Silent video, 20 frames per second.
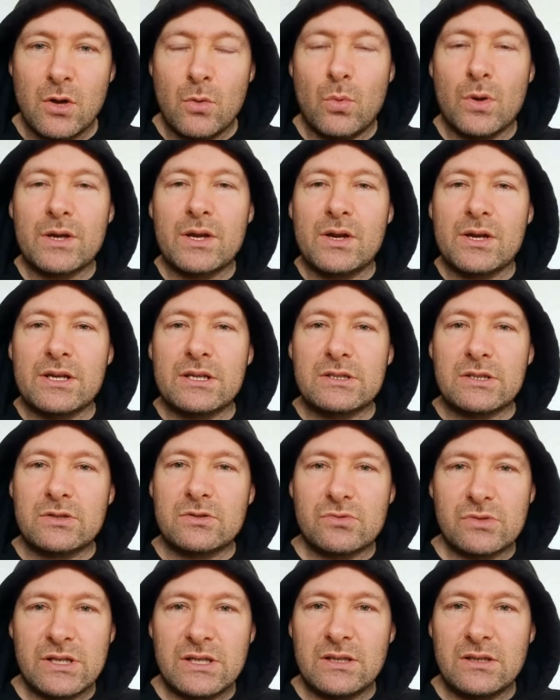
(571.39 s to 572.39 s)
Why can't you
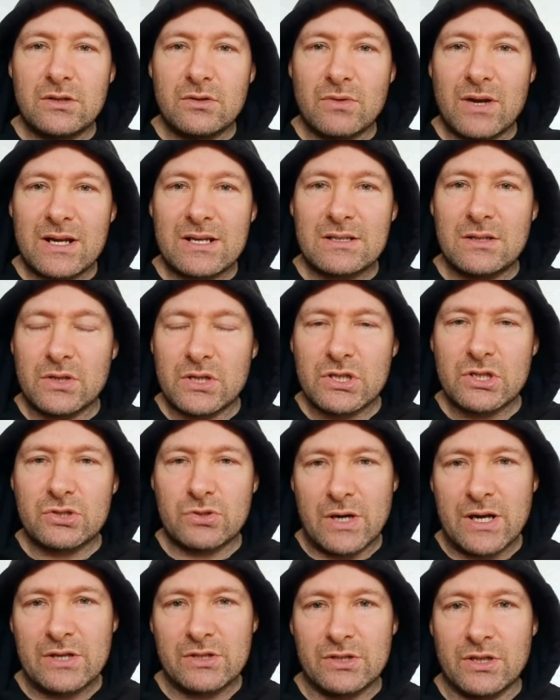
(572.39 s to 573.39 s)
just treat your ex like a
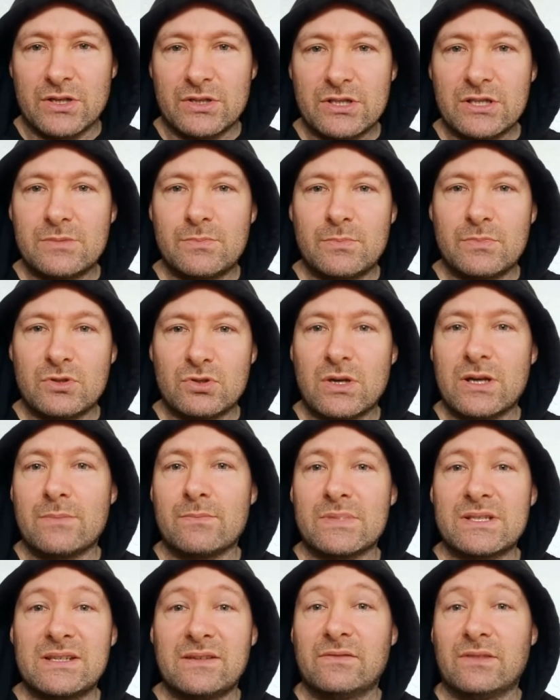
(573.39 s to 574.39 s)
stranger and just treat
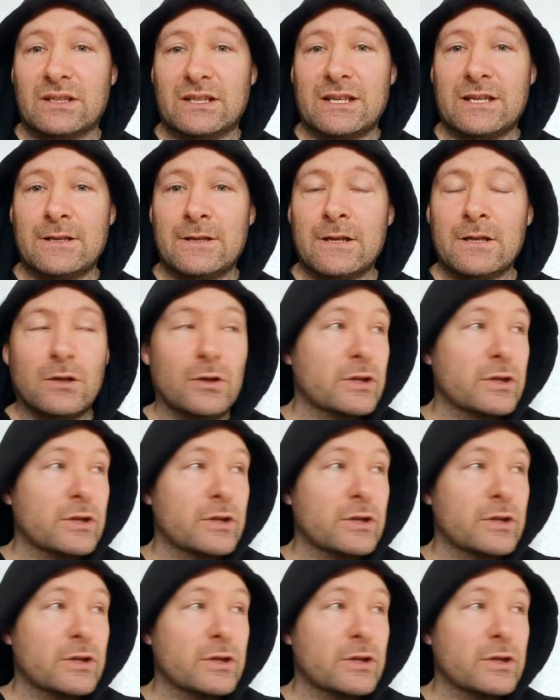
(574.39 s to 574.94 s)
them civilly,